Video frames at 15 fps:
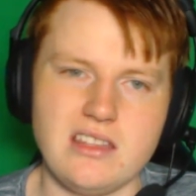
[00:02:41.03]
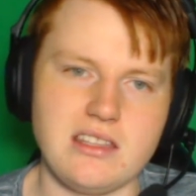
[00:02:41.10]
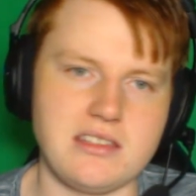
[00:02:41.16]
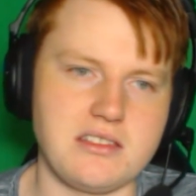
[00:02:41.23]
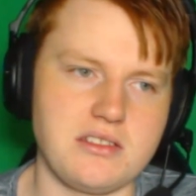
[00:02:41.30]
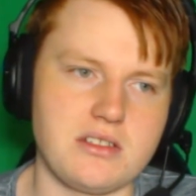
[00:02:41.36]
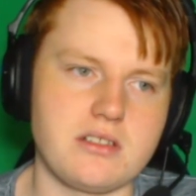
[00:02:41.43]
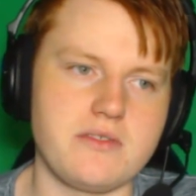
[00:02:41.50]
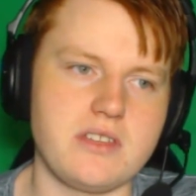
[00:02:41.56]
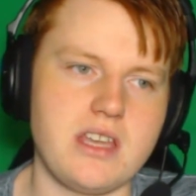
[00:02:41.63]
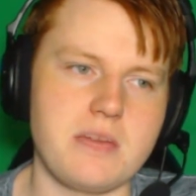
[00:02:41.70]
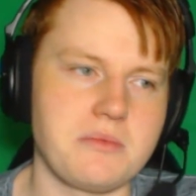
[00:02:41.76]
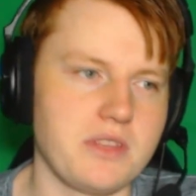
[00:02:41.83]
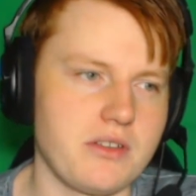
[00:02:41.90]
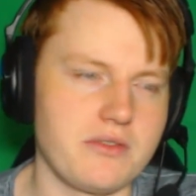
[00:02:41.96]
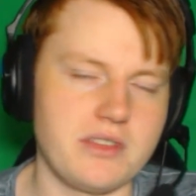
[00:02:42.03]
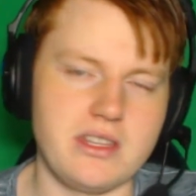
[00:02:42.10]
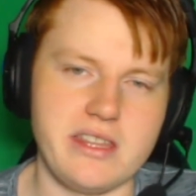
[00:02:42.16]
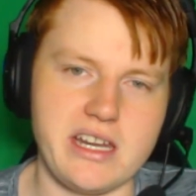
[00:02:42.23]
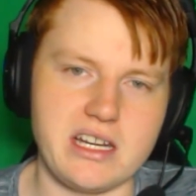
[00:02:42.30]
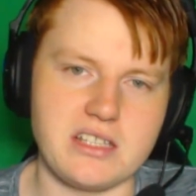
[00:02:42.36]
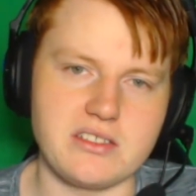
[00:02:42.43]
This is sort of a game I'm not
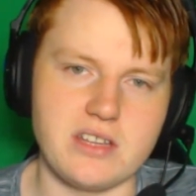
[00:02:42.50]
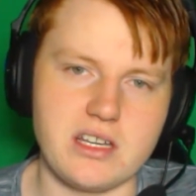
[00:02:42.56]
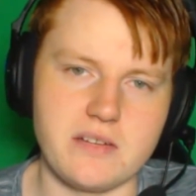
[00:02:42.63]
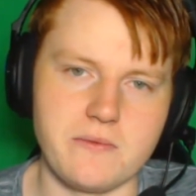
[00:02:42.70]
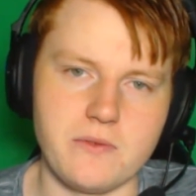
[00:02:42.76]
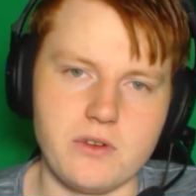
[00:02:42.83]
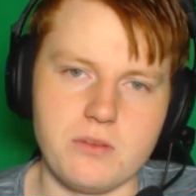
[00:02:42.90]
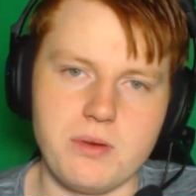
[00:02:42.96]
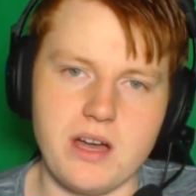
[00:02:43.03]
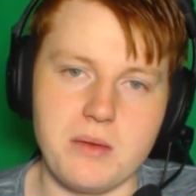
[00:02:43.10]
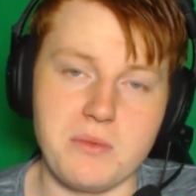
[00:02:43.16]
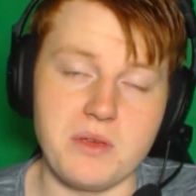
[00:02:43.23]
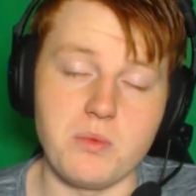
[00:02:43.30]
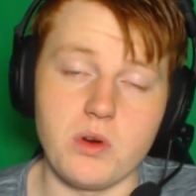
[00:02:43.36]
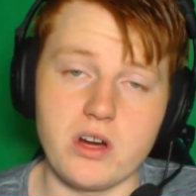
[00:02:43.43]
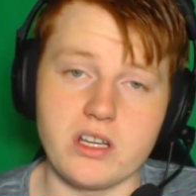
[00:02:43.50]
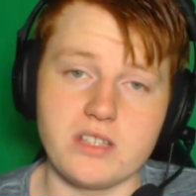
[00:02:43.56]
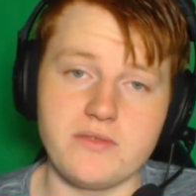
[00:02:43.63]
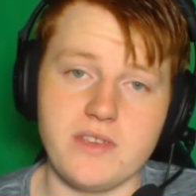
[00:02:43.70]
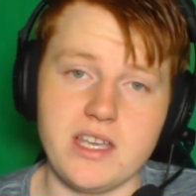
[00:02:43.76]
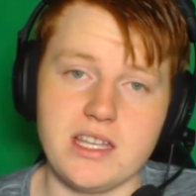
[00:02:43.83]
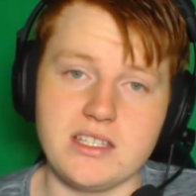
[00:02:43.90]
really that excited for, but, I mean,
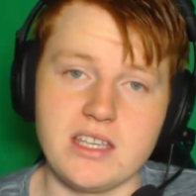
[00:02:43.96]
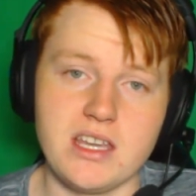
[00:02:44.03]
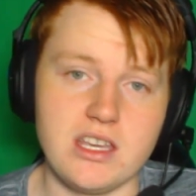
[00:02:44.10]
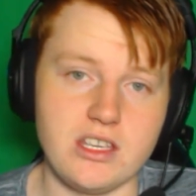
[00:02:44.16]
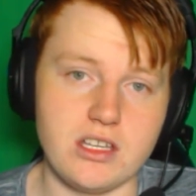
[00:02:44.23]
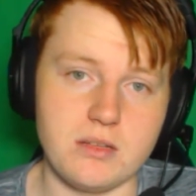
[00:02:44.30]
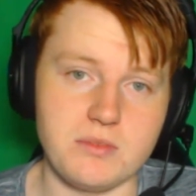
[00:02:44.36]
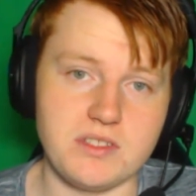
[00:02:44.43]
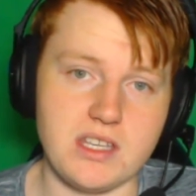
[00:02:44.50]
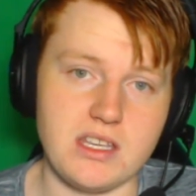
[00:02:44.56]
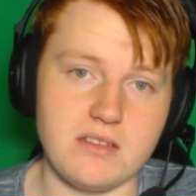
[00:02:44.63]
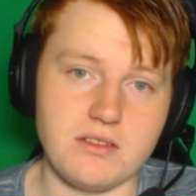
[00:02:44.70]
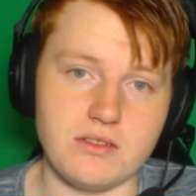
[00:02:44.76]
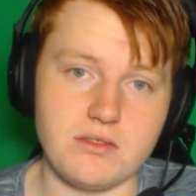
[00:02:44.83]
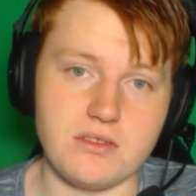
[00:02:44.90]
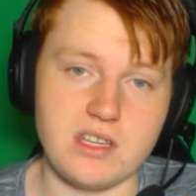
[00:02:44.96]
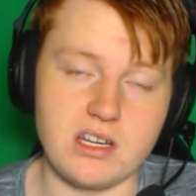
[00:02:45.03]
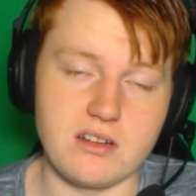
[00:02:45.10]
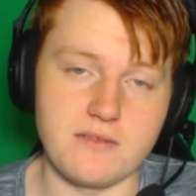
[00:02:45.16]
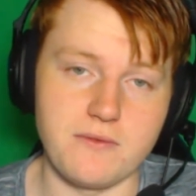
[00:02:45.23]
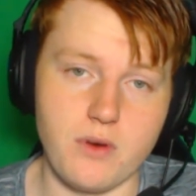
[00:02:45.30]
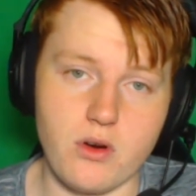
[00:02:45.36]
Warriors fans, you're going to see
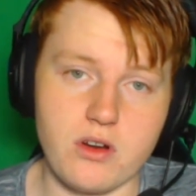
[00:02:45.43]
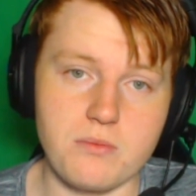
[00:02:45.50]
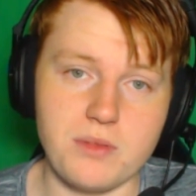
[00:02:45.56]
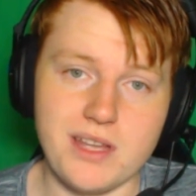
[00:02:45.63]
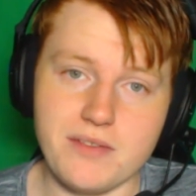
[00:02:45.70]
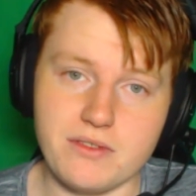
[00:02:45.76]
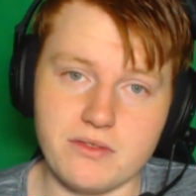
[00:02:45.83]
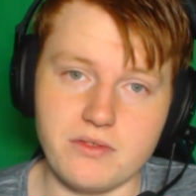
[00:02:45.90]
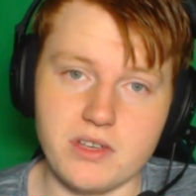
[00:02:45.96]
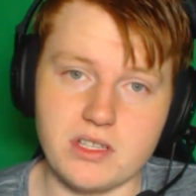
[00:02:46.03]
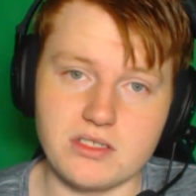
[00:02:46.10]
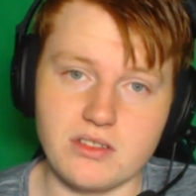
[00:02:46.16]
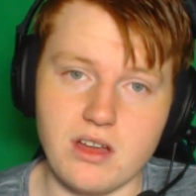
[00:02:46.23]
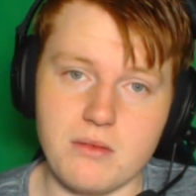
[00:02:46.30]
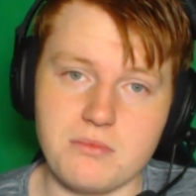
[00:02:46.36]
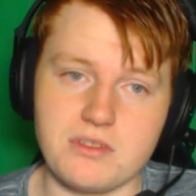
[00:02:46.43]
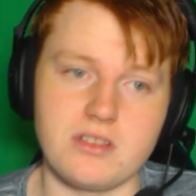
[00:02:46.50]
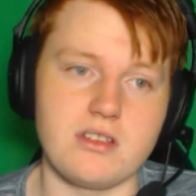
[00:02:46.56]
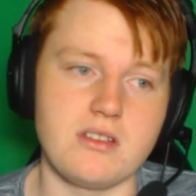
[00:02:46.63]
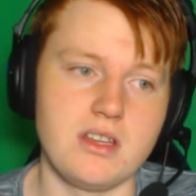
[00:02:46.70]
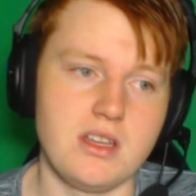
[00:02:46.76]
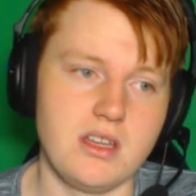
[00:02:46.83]
Kieran Foran play for the first time,
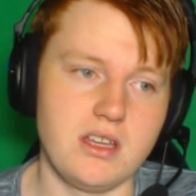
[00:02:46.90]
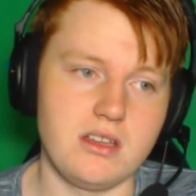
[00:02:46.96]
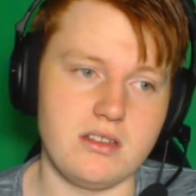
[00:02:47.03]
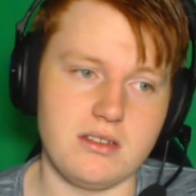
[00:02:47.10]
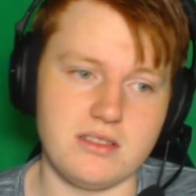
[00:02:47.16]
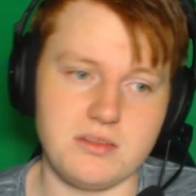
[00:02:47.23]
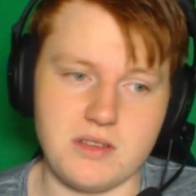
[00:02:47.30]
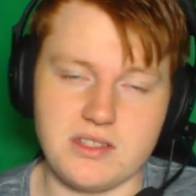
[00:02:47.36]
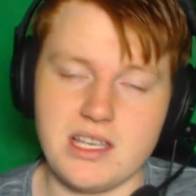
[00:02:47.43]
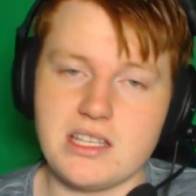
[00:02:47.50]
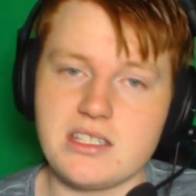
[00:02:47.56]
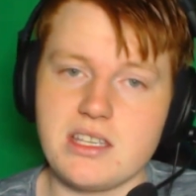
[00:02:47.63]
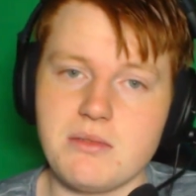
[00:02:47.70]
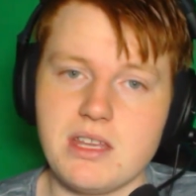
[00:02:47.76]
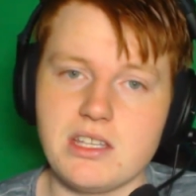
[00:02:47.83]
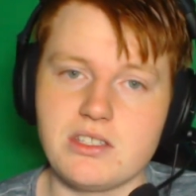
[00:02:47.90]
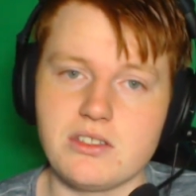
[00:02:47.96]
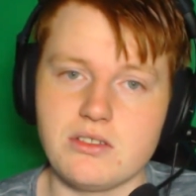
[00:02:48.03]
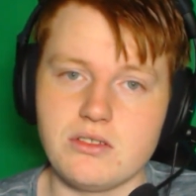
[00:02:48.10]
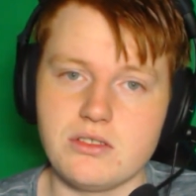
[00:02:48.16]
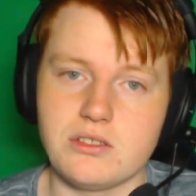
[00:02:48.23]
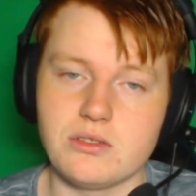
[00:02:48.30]
so I suppose that's something
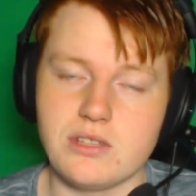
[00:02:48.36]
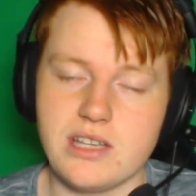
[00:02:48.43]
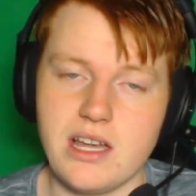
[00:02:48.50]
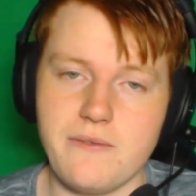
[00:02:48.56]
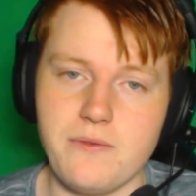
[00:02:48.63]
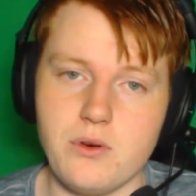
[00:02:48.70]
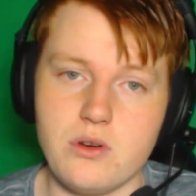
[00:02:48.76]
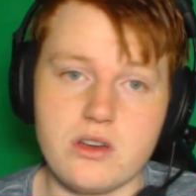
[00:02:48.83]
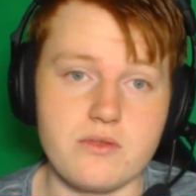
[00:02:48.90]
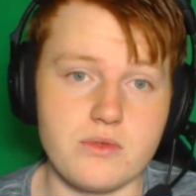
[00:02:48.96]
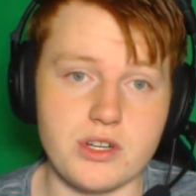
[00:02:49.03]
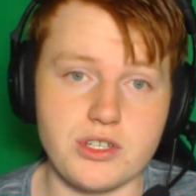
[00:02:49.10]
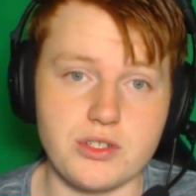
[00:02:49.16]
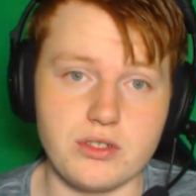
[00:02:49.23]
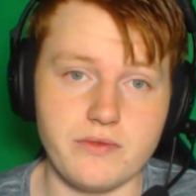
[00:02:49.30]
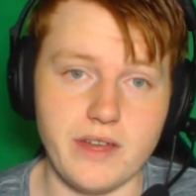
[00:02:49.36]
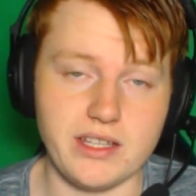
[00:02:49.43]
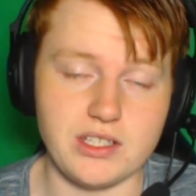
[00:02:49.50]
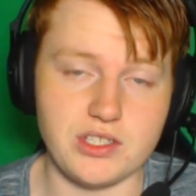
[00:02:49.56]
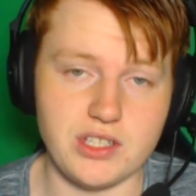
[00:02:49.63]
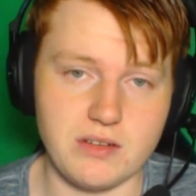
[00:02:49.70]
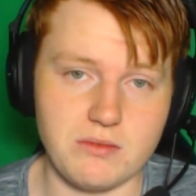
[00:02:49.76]
to look out for. And Roger
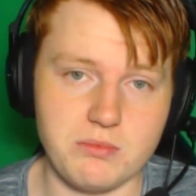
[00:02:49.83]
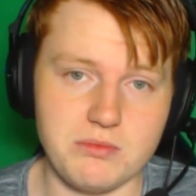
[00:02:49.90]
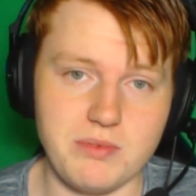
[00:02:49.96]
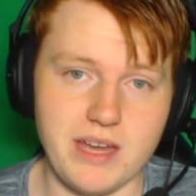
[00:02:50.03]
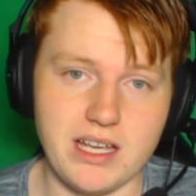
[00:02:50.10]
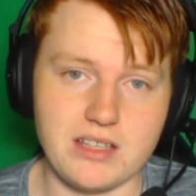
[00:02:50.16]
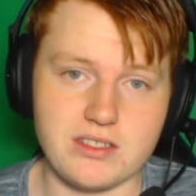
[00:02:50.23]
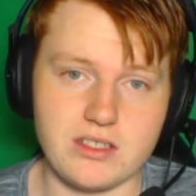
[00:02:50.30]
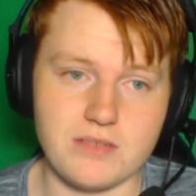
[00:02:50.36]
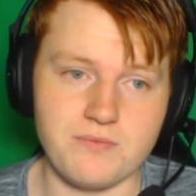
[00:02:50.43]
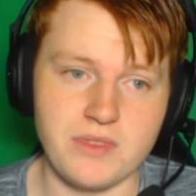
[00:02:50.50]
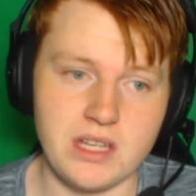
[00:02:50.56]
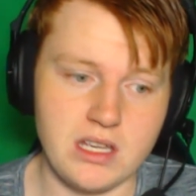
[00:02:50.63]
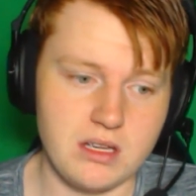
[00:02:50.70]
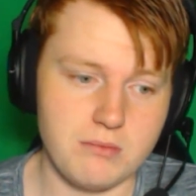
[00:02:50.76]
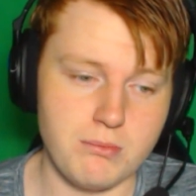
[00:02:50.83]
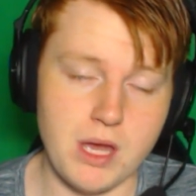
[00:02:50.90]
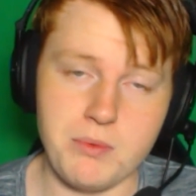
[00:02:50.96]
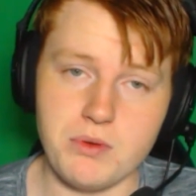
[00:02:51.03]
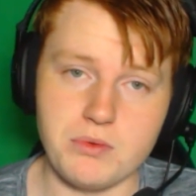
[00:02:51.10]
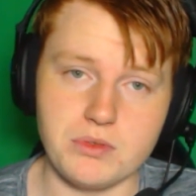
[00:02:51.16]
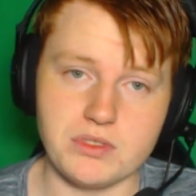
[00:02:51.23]
Tuivasa-Sheck will be back, so
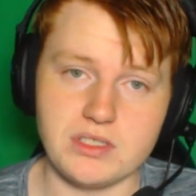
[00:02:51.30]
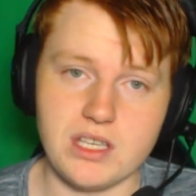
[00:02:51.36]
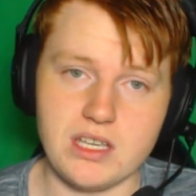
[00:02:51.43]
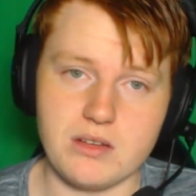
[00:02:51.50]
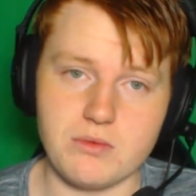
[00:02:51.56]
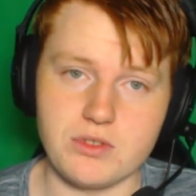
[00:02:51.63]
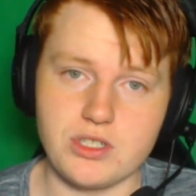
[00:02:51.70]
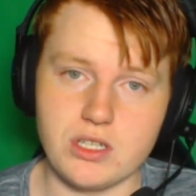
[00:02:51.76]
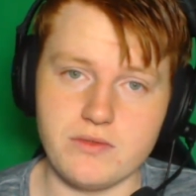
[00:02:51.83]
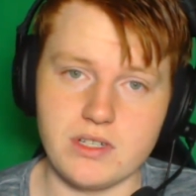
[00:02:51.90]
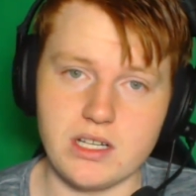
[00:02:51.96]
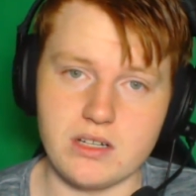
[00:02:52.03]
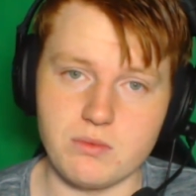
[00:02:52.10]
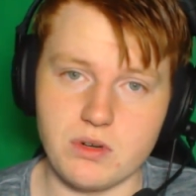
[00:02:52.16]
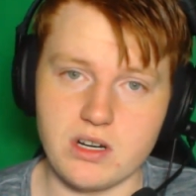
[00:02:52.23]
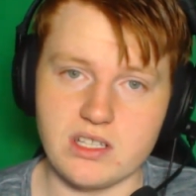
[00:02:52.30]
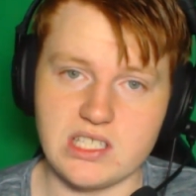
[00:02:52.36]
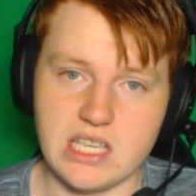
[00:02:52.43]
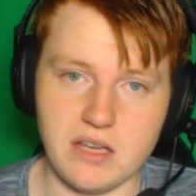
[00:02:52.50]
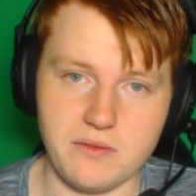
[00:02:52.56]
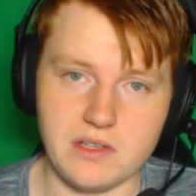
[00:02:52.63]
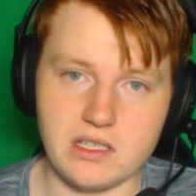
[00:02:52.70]
maybe we'll see a rejuvenated
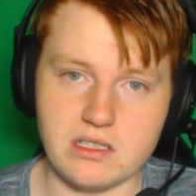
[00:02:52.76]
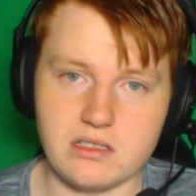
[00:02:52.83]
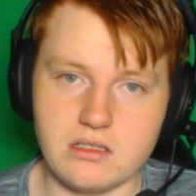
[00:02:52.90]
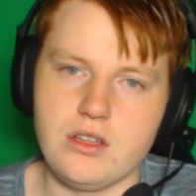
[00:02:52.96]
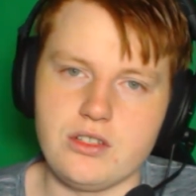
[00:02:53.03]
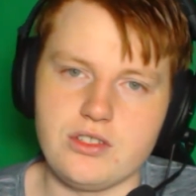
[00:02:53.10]
Warriors outfit.